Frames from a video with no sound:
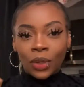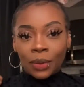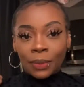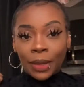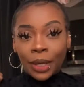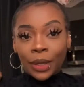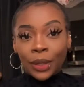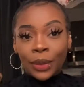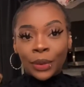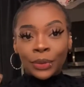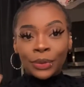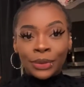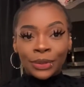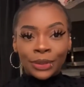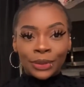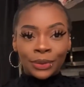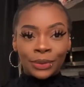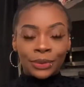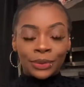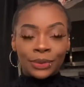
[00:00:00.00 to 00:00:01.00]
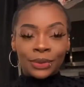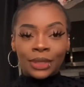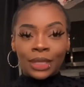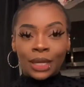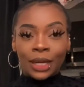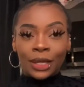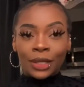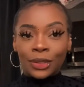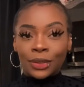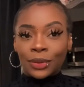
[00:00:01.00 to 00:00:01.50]
go-tos
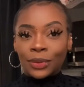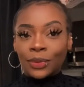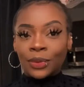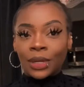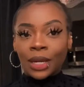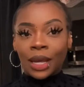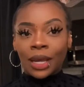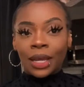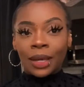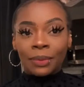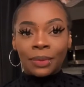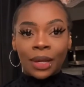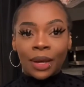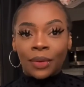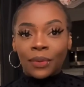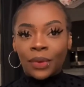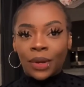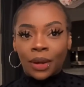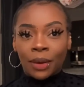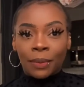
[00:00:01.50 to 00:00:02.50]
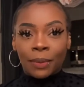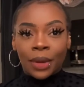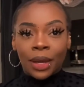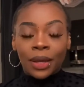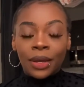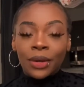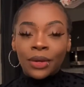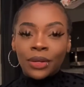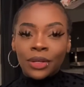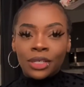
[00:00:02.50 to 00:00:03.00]
that I do when I am not wearing my
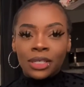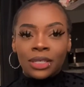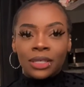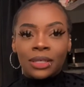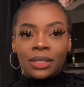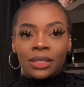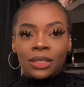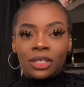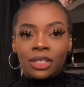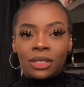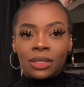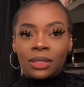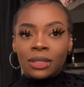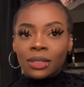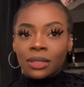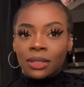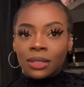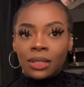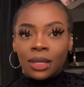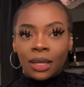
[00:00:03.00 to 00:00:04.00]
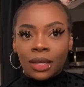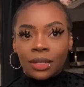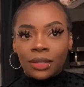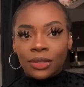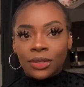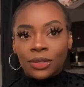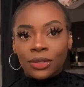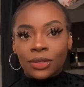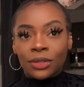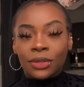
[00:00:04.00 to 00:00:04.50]
hair extensions. I
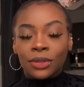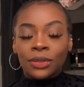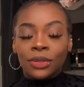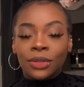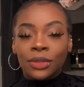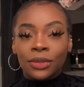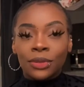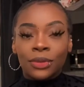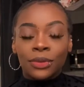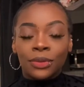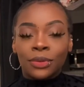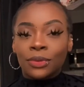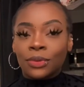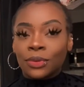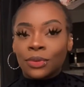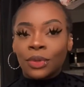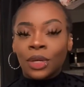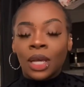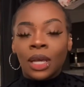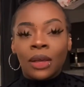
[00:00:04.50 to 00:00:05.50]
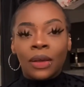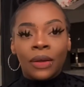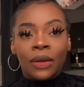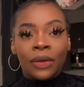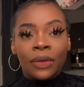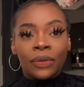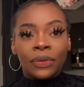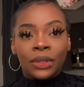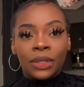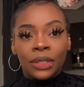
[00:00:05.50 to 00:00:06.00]
usually do
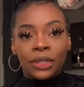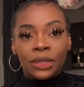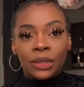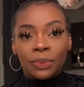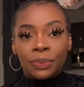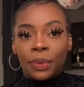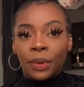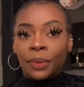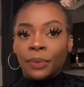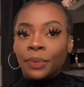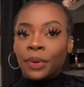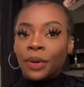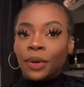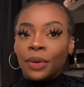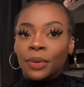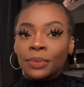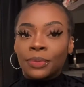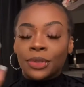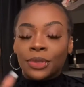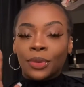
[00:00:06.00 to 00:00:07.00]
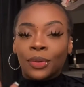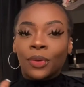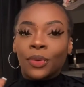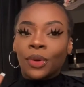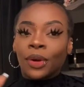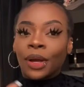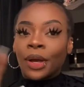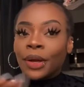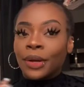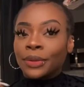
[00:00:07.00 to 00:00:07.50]
these pom-poms,
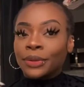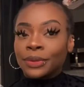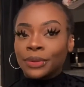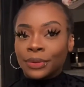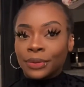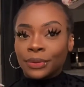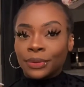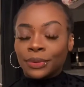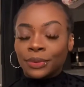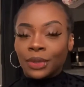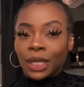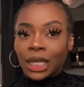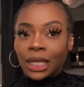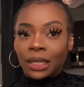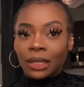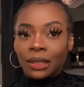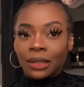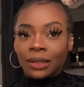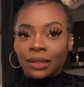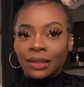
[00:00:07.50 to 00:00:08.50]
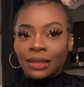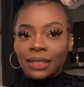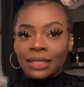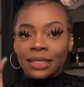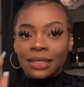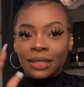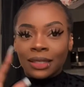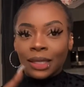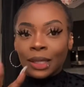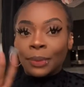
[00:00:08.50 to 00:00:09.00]
or I'll do a
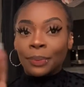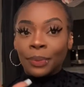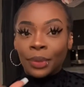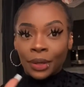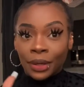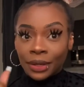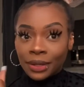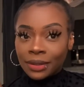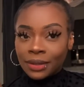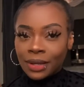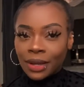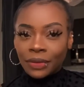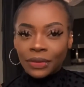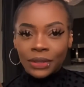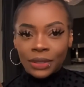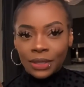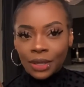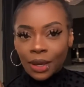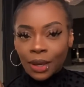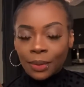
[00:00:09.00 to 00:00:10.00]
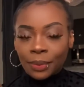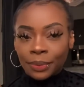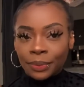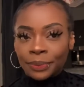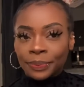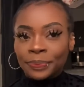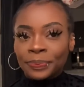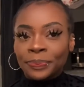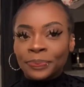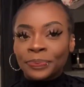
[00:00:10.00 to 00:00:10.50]
sleek bun at the top.
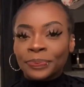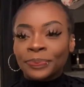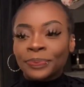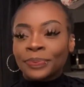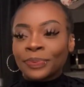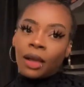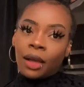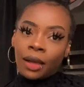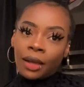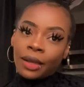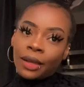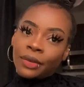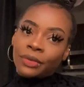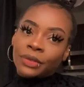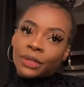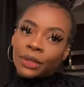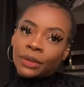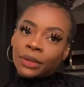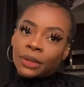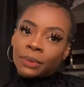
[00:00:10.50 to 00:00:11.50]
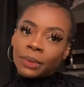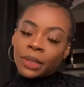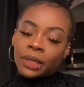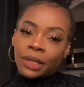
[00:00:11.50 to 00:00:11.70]
I have totally been